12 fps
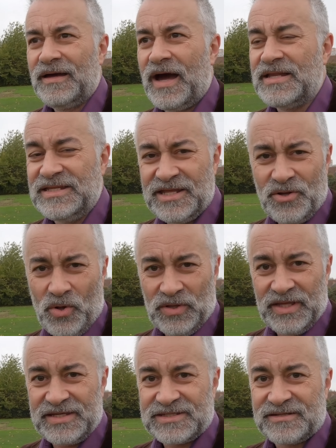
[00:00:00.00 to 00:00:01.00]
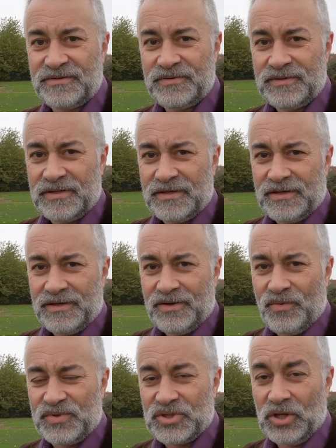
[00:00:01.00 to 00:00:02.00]
And he did all this
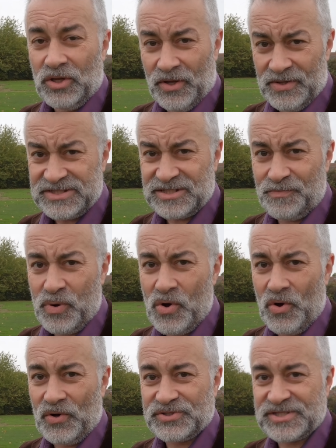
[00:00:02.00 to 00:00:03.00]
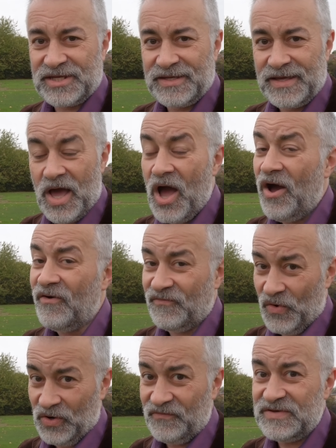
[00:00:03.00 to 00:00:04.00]
with the loyal support
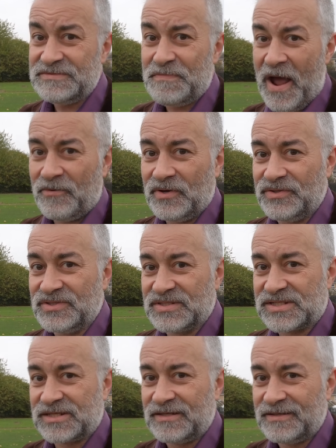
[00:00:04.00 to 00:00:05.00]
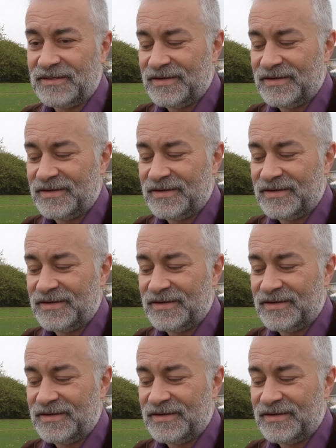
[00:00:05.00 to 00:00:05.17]
of all of his barons.